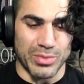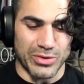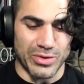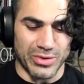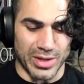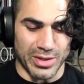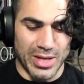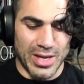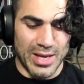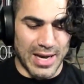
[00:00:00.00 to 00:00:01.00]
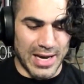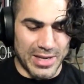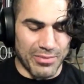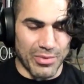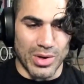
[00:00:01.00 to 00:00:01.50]
She said, I
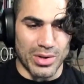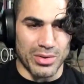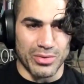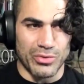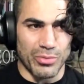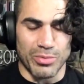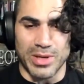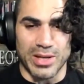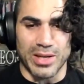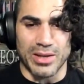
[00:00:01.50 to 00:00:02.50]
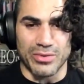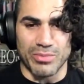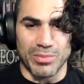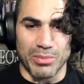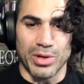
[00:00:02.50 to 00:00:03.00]
never wanted Superman as
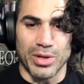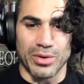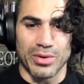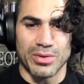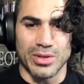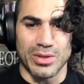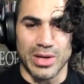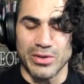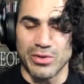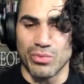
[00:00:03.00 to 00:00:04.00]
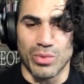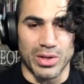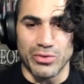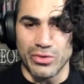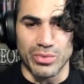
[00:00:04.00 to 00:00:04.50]
my brother. I just
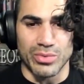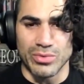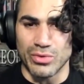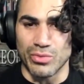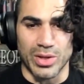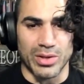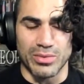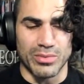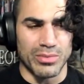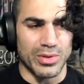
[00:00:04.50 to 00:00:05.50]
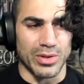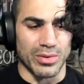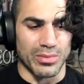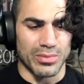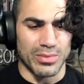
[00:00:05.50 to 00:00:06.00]
wanted you, just wanted,
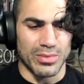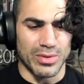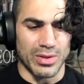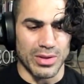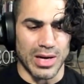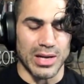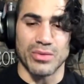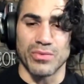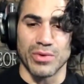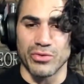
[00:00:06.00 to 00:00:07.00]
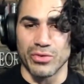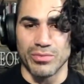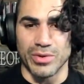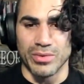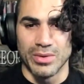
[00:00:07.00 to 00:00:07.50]
the honest version of you.